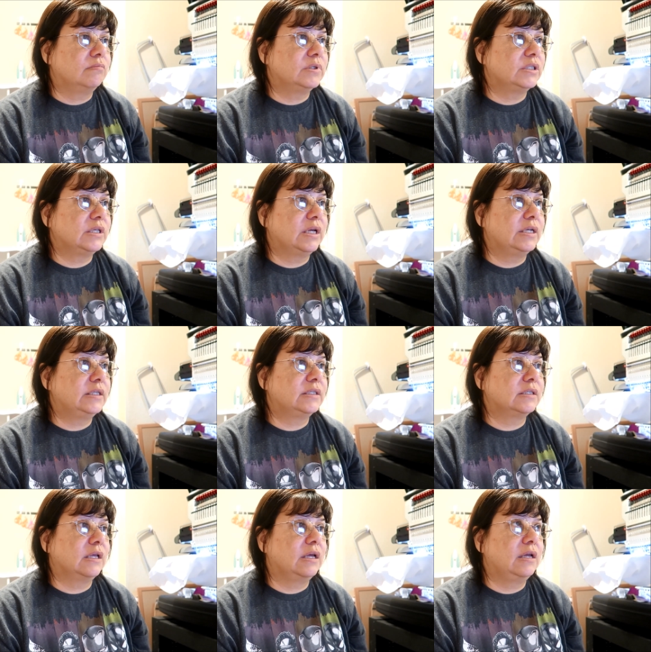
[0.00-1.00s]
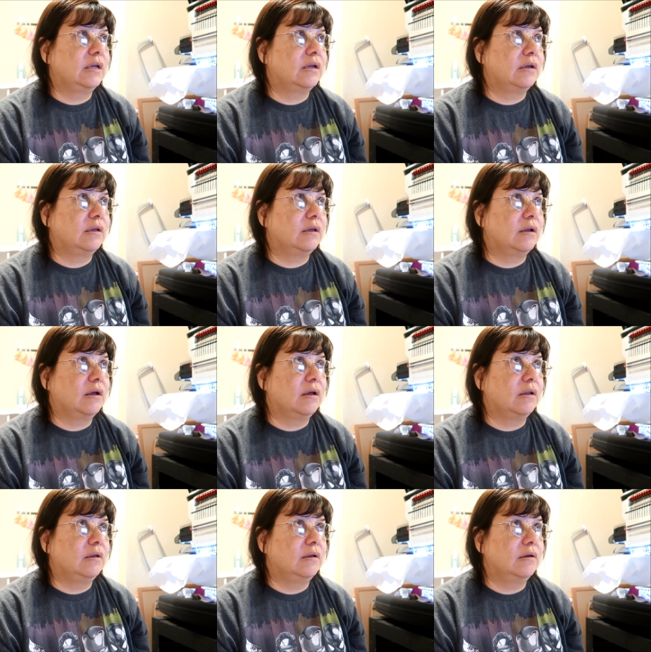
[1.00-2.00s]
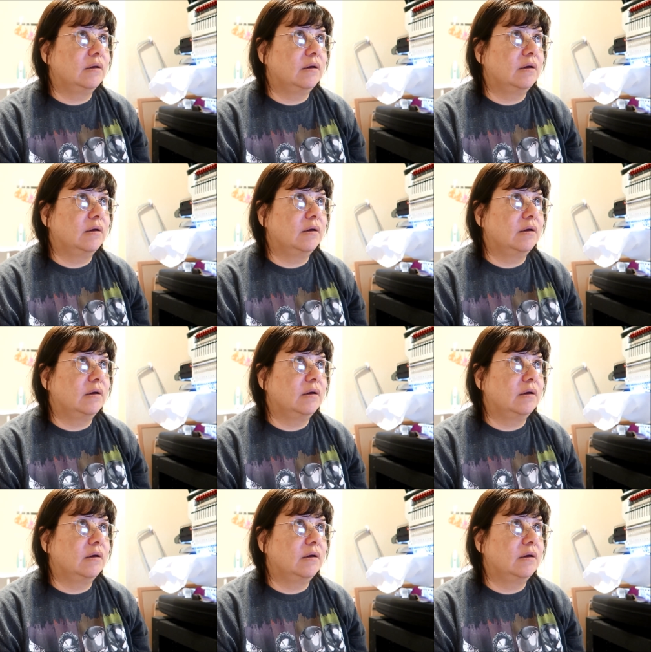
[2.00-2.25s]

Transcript: besides like get on